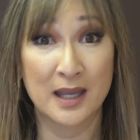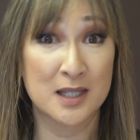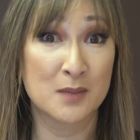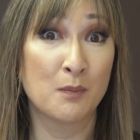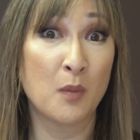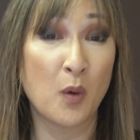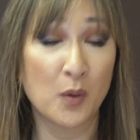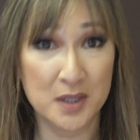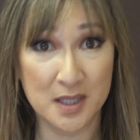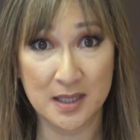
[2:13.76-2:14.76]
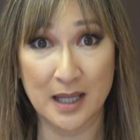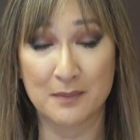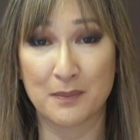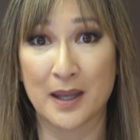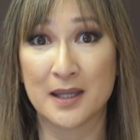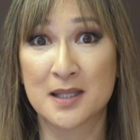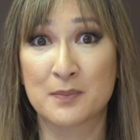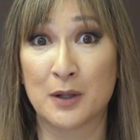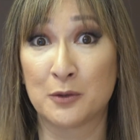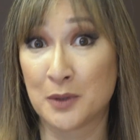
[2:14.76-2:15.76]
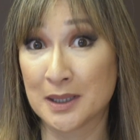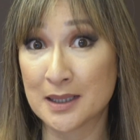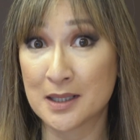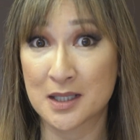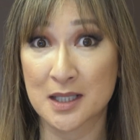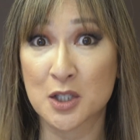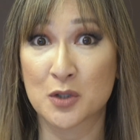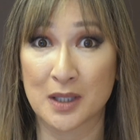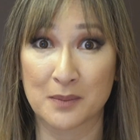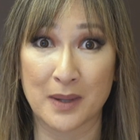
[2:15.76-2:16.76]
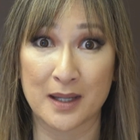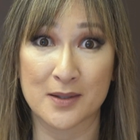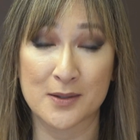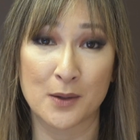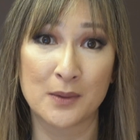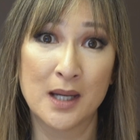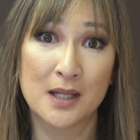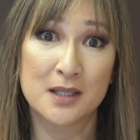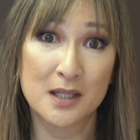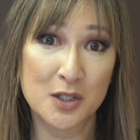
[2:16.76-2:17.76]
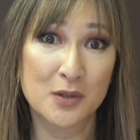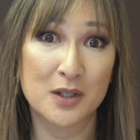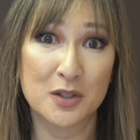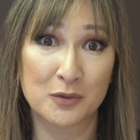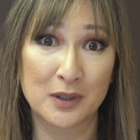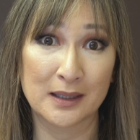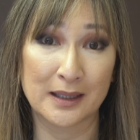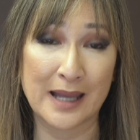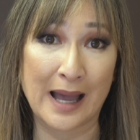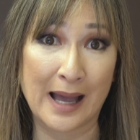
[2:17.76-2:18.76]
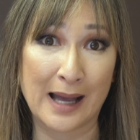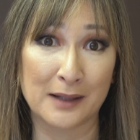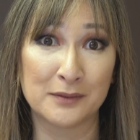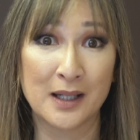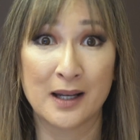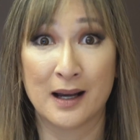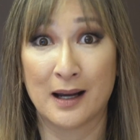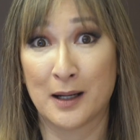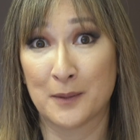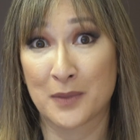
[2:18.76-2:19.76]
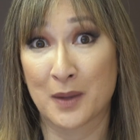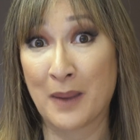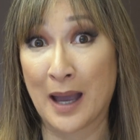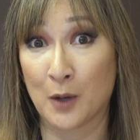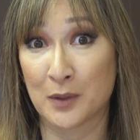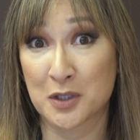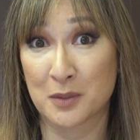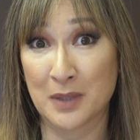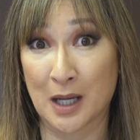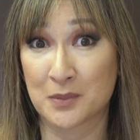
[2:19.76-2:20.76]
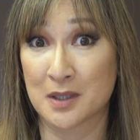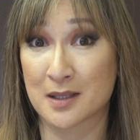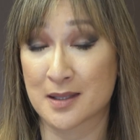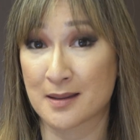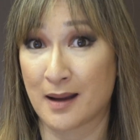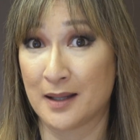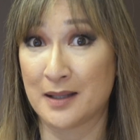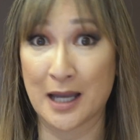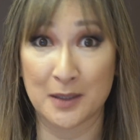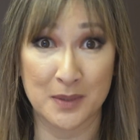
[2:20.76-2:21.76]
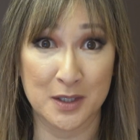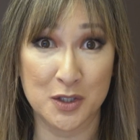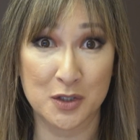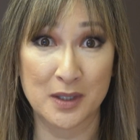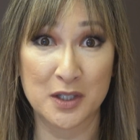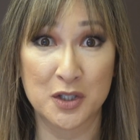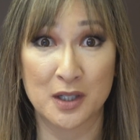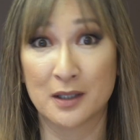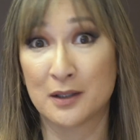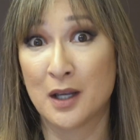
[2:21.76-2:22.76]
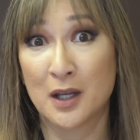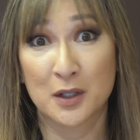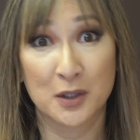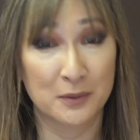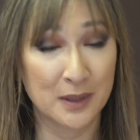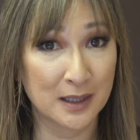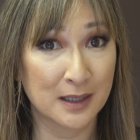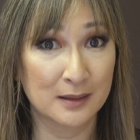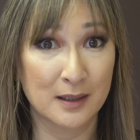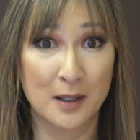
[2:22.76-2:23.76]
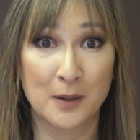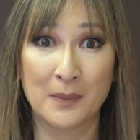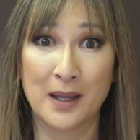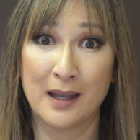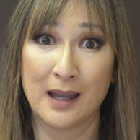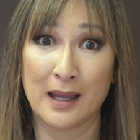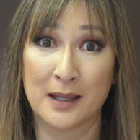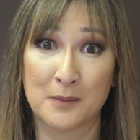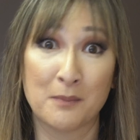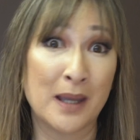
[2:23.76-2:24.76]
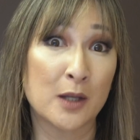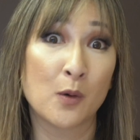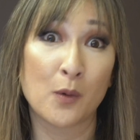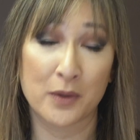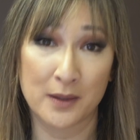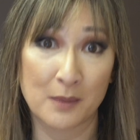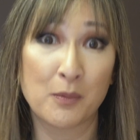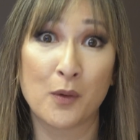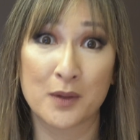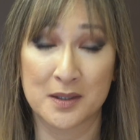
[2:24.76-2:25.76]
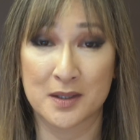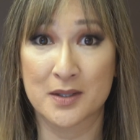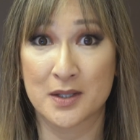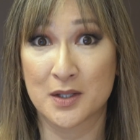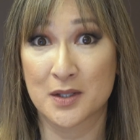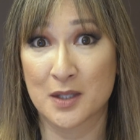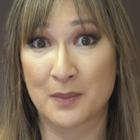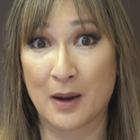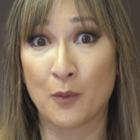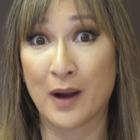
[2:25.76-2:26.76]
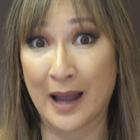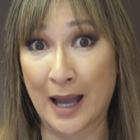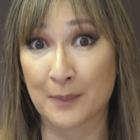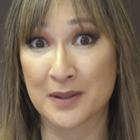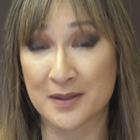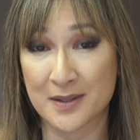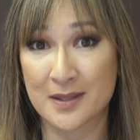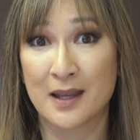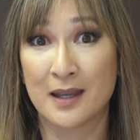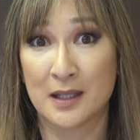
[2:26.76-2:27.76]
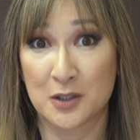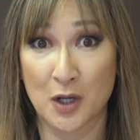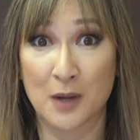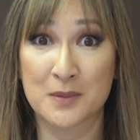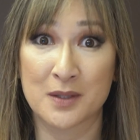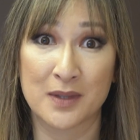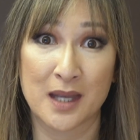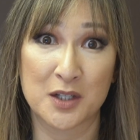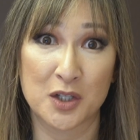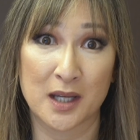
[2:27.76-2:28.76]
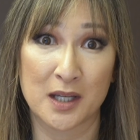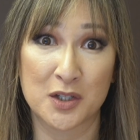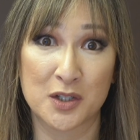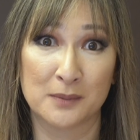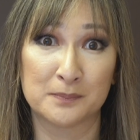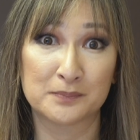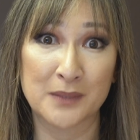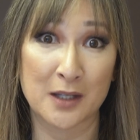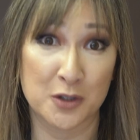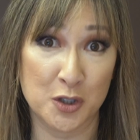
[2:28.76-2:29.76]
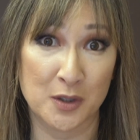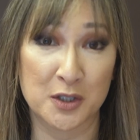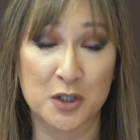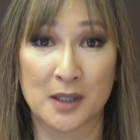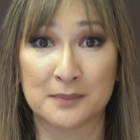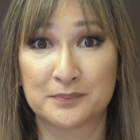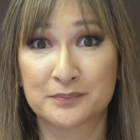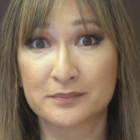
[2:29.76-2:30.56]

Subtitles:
It's more state-based, but really district-based. So districts really have the power to be able to decide administration, curriculum, and make all the important decisions about what happens in terms of the education and structure.